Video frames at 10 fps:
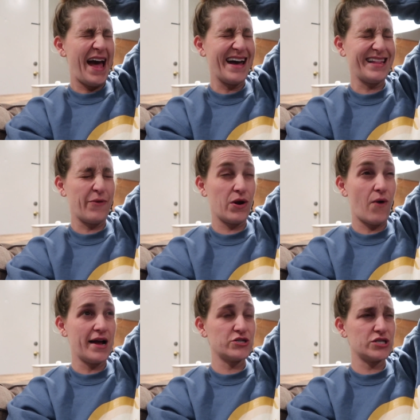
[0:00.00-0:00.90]
and then we
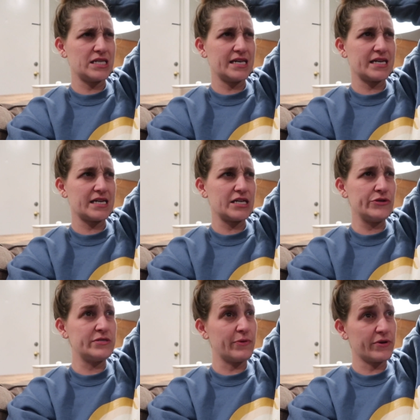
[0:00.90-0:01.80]
watched the
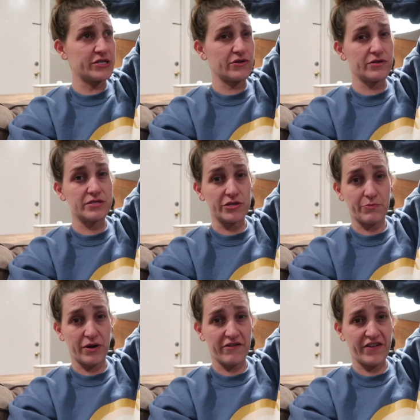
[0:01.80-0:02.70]
YouTube original
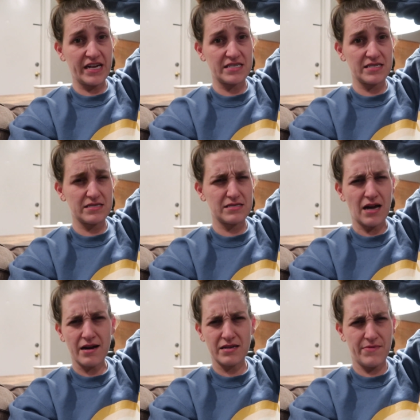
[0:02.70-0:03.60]
Dude Perfect
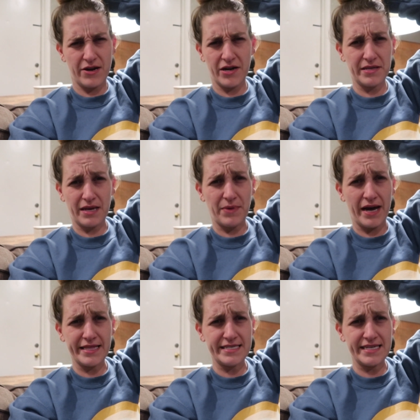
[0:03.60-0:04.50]
documentary, like
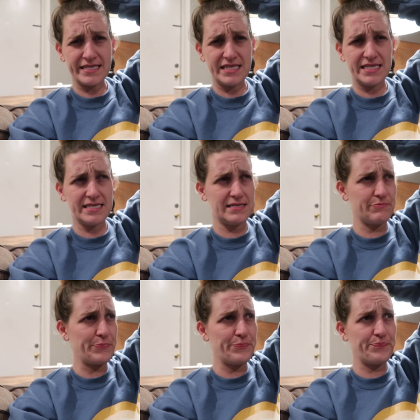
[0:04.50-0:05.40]
behind the scenes
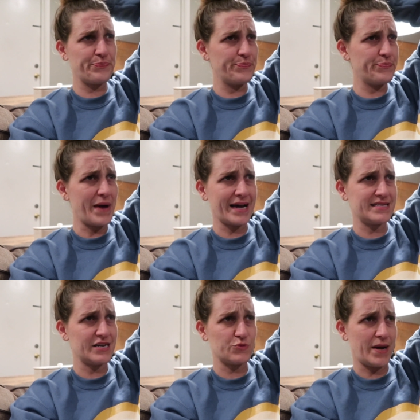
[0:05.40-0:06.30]

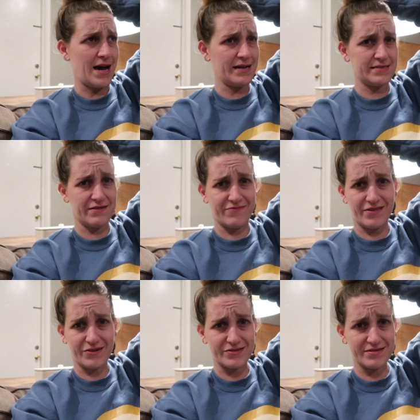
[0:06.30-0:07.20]
backstage pass of
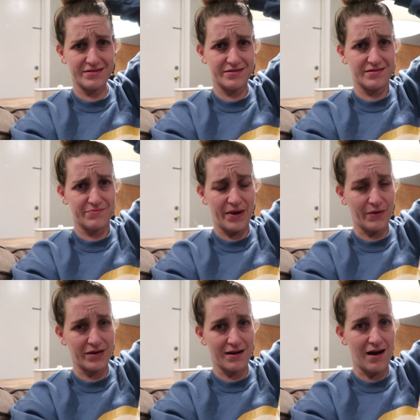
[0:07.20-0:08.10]
their
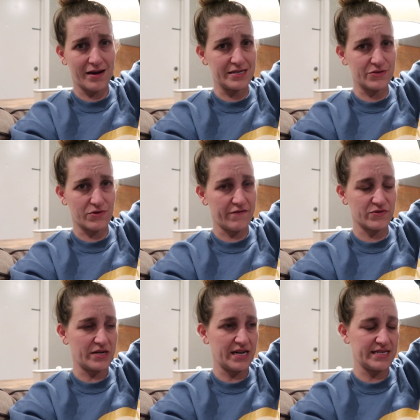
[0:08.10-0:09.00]
Pound It Noggin tour of
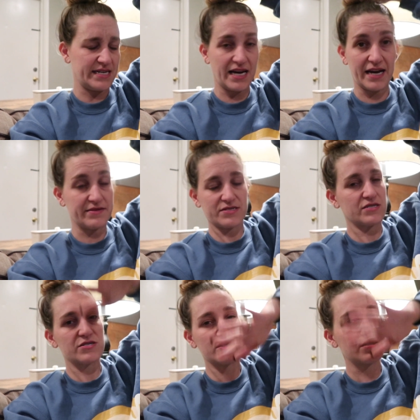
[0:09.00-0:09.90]
2019. I
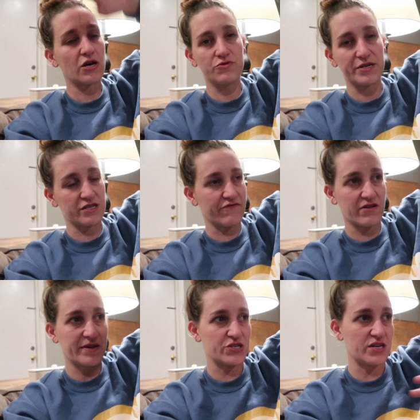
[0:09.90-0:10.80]
too much
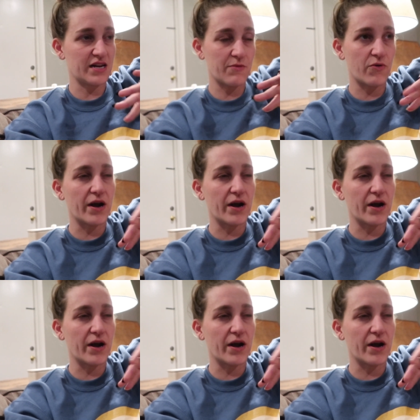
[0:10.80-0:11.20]
information, I'm